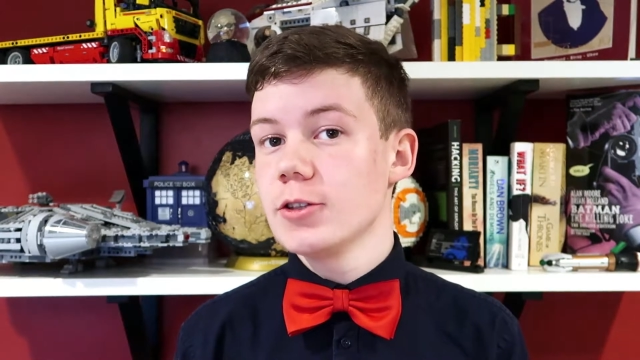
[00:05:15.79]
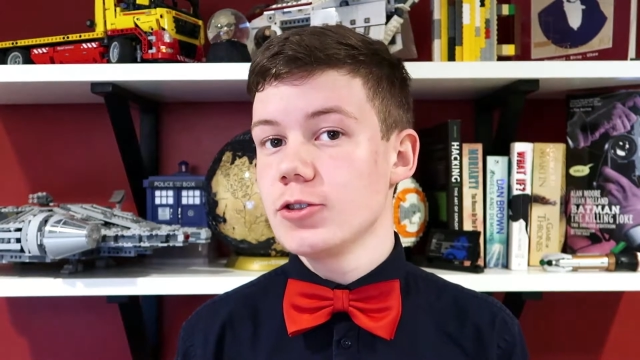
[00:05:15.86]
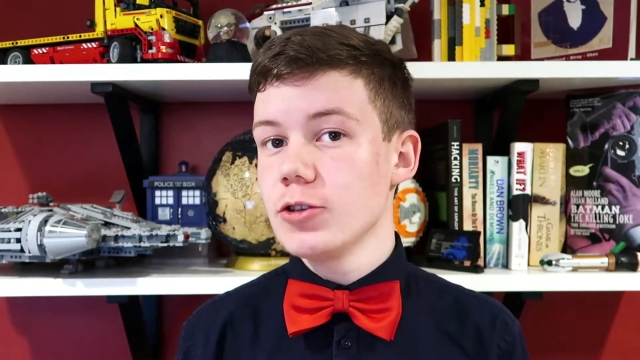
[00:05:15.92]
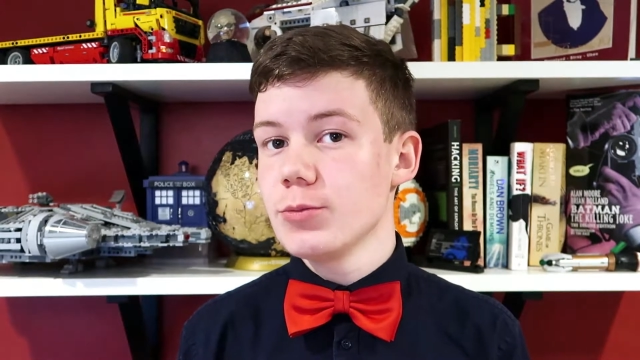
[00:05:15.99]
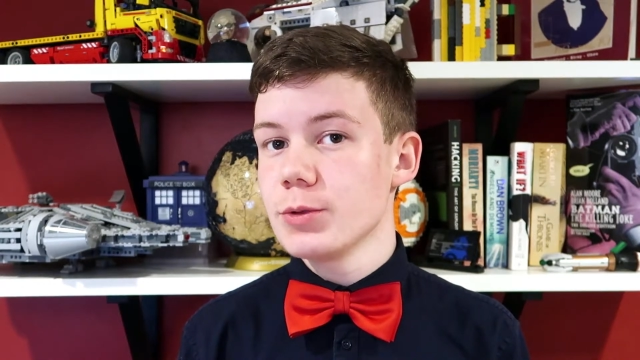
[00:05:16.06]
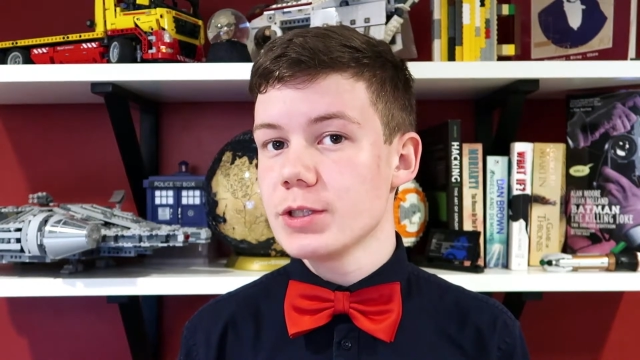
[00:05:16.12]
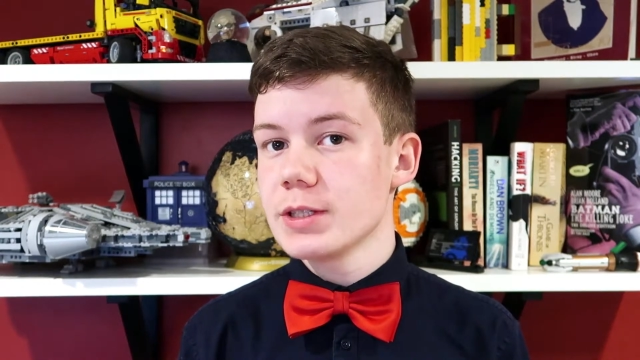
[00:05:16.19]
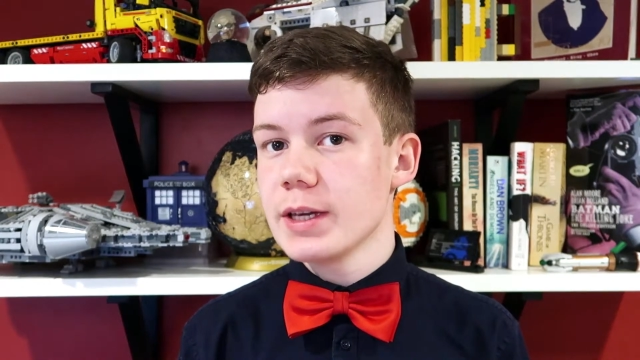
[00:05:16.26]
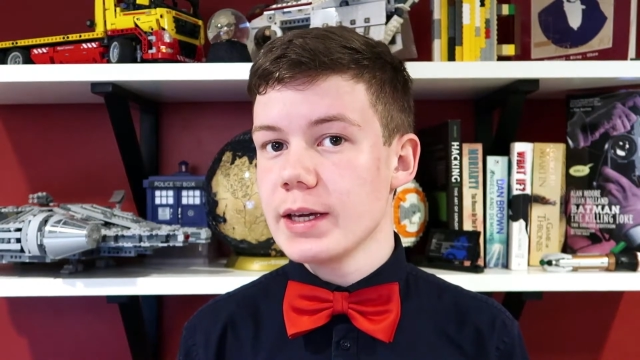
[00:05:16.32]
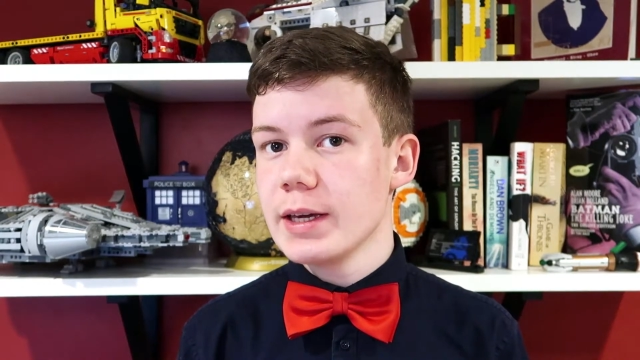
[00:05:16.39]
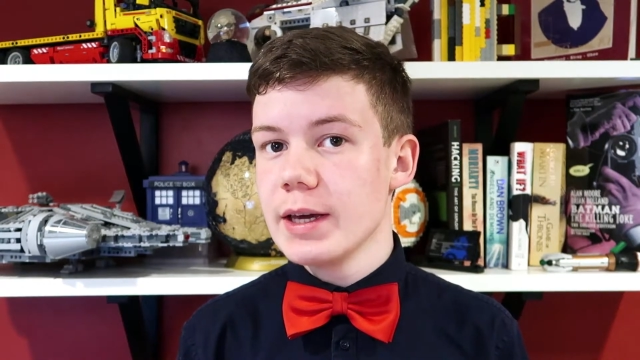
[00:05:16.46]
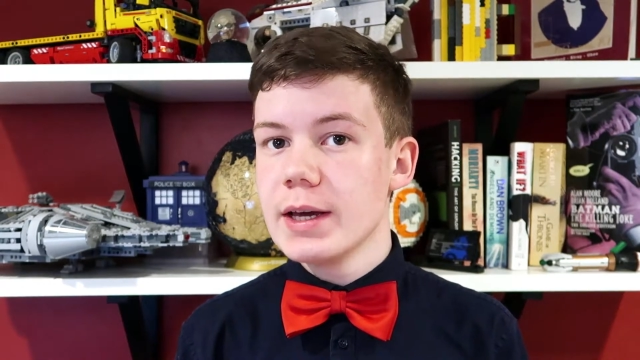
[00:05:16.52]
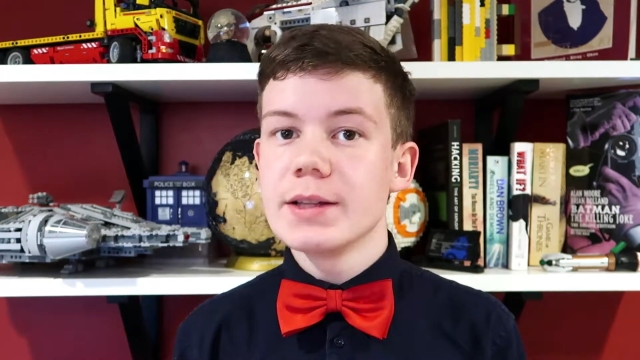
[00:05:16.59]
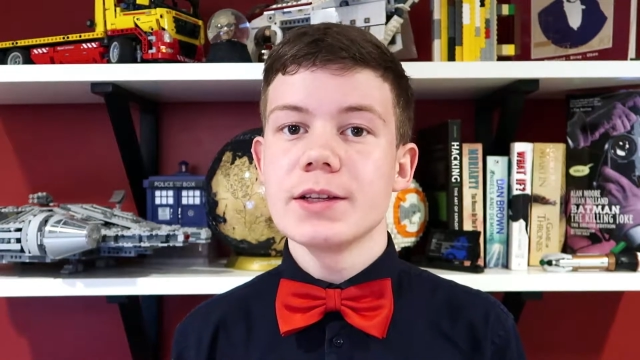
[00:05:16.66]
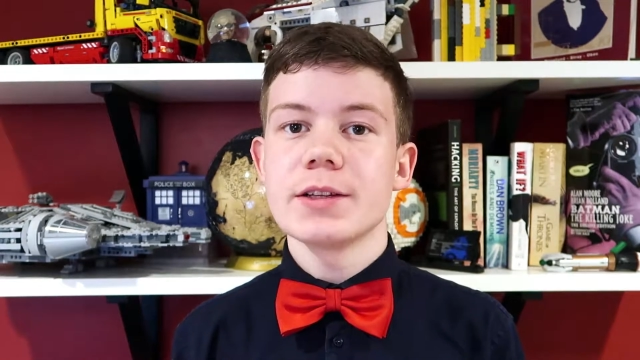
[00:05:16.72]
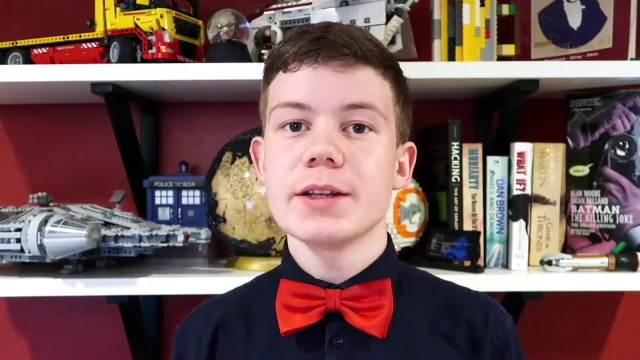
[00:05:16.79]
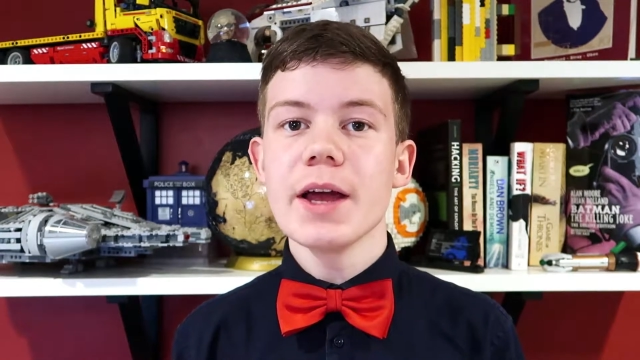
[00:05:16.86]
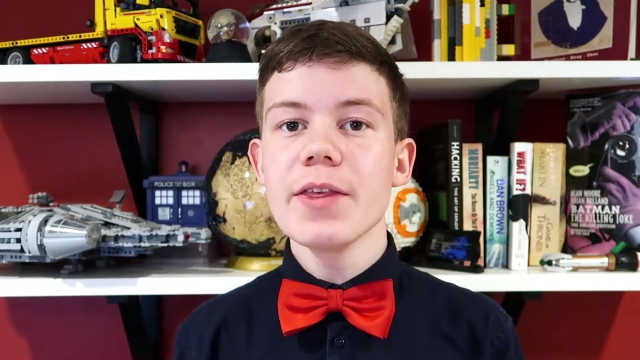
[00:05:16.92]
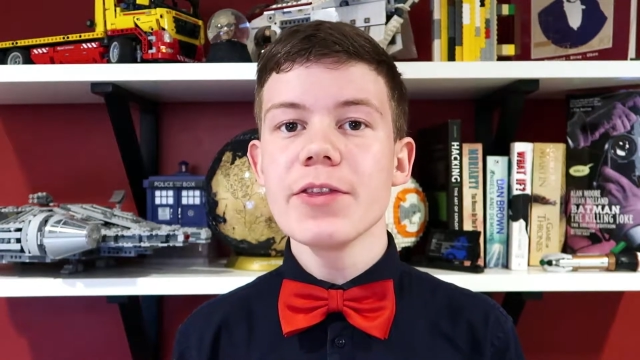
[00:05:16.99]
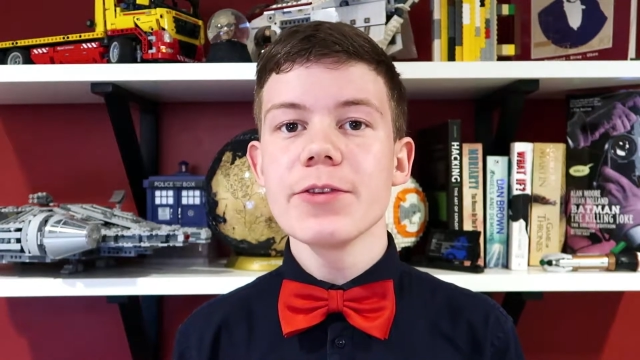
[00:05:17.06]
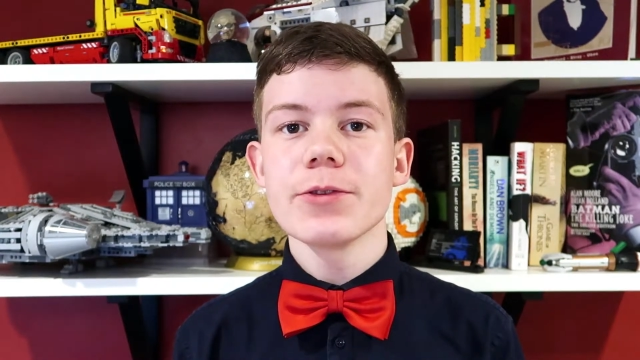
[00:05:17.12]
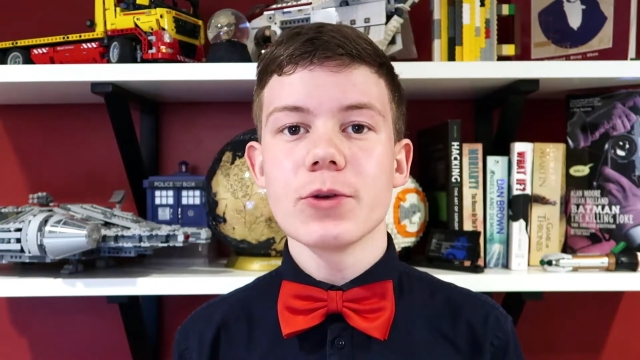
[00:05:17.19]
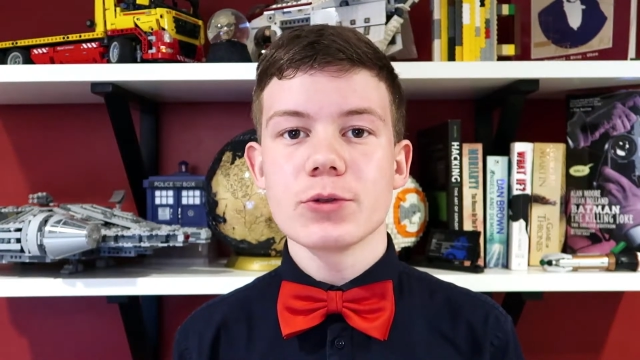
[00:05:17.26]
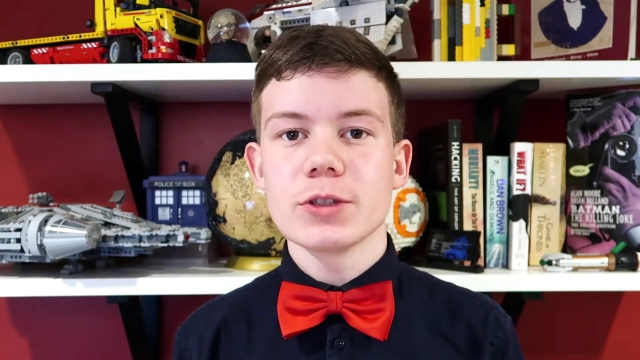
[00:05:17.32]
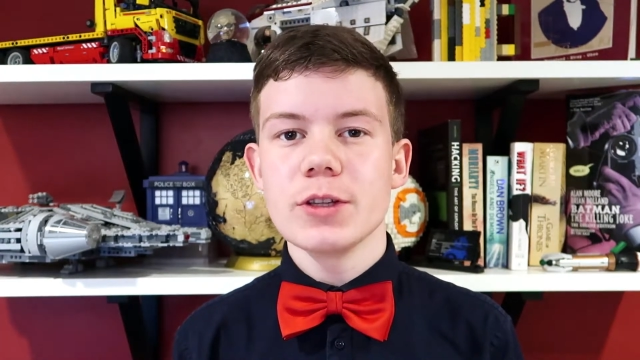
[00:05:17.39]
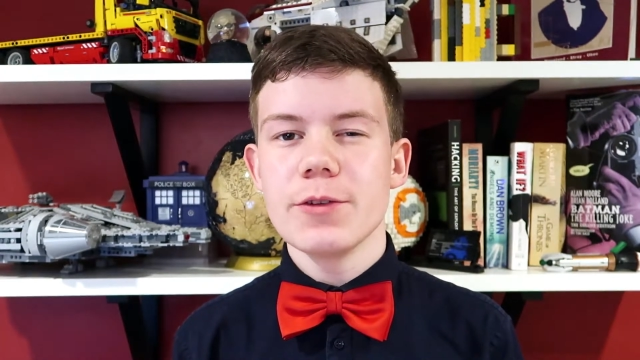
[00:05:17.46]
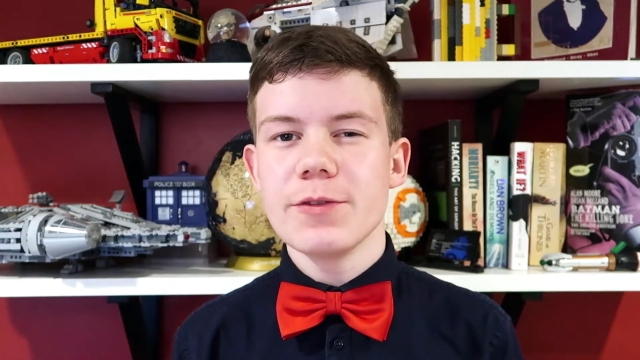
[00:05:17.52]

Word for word: Doomsday, the tenth Doctor